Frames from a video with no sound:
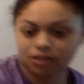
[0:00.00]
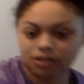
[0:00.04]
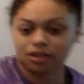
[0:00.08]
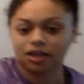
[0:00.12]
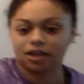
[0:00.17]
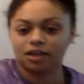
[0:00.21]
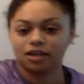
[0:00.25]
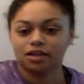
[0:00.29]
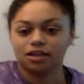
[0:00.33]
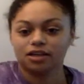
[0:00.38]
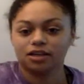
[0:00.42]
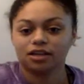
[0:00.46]

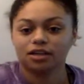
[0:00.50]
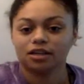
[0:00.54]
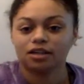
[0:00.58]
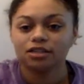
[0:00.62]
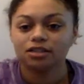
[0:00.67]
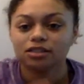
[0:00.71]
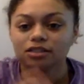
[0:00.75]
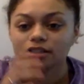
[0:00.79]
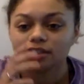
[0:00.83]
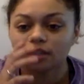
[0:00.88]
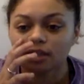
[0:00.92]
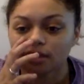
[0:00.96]
Okay.
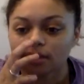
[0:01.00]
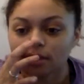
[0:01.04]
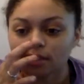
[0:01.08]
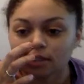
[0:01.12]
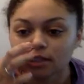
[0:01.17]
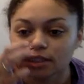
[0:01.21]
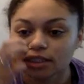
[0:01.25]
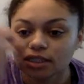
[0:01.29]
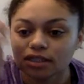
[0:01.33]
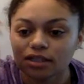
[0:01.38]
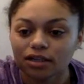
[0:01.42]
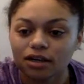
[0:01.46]
So
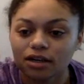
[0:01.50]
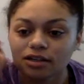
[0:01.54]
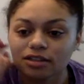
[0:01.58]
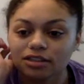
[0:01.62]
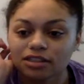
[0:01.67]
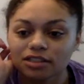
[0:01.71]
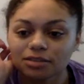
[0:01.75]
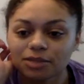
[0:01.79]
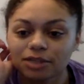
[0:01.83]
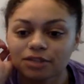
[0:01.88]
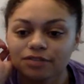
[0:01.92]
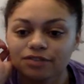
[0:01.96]
let's see.
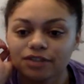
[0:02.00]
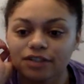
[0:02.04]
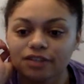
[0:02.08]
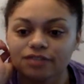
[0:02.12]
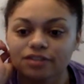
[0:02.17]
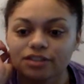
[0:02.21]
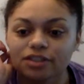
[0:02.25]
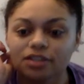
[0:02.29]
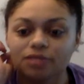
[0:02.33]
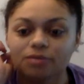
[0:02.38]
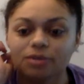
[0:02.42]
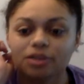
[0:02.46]
Honestly, my
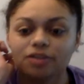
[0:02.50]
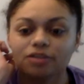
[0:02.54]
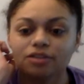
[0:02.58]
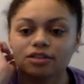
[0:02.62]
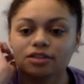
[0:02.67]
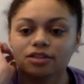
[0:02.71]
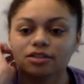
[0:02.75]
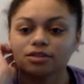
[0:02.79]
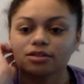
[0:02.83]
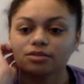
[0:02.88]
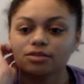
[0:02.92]
favorite thing about you.